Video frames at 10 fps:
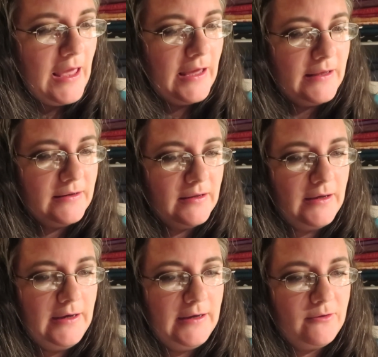
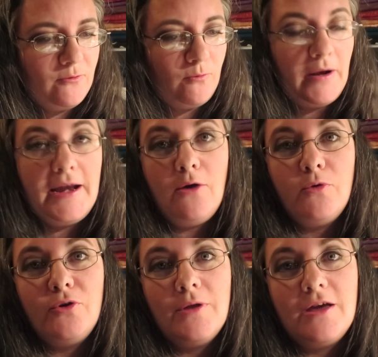And right now
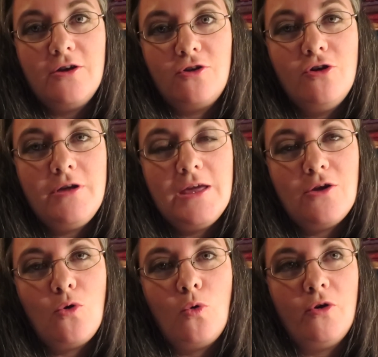we're doing a
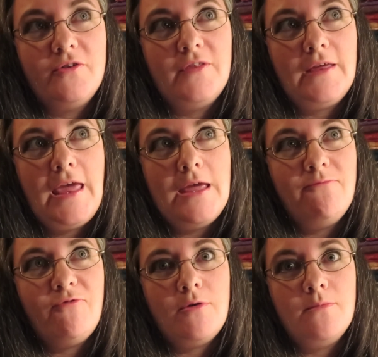cooking course that
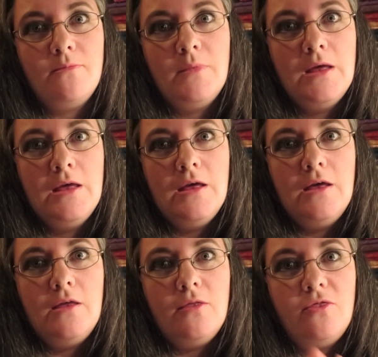came from
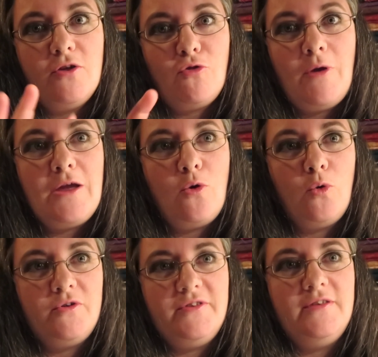the Great
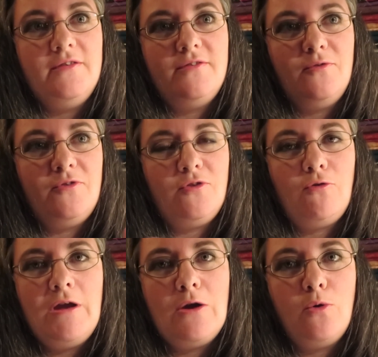Courses, so it's
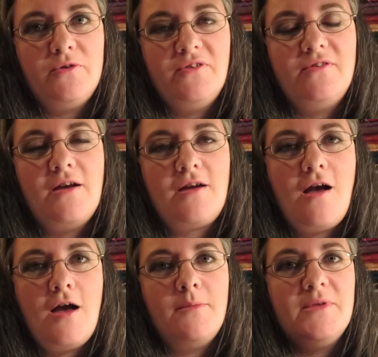
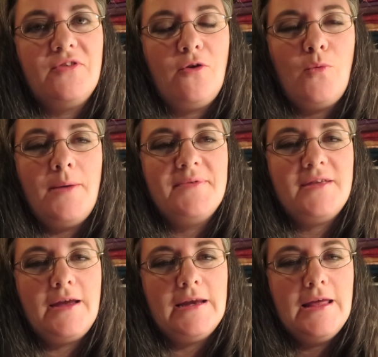thegreatcourses.com is their
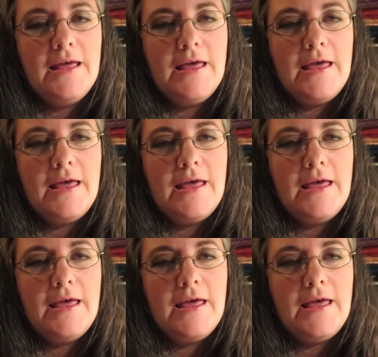website,